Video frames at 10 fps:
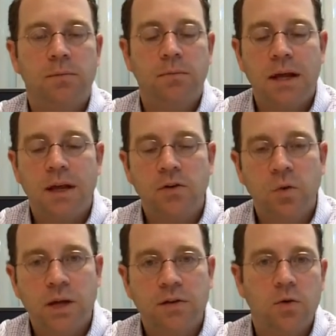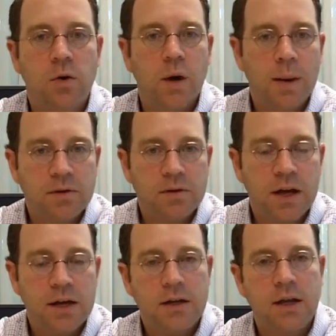making tweaks to a
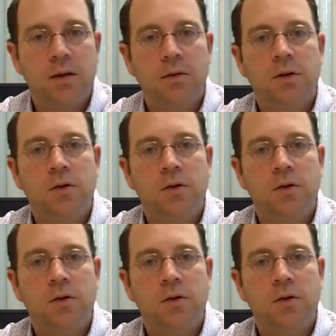website and